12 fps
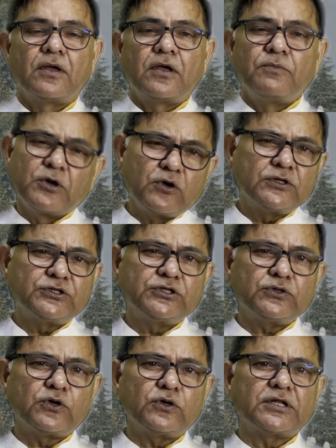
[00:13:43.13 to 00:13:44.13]
Because
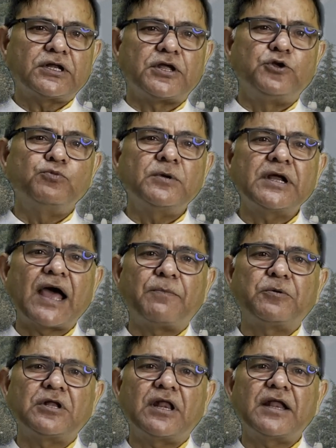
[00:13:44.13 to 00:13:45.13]
you know that the human
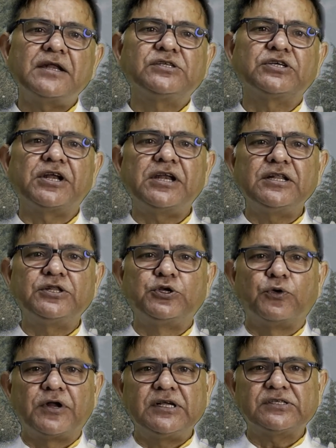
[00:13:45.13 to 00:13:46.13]
capital and screening
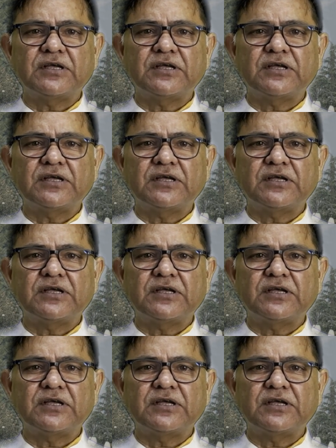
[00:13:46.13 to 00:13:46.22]
theories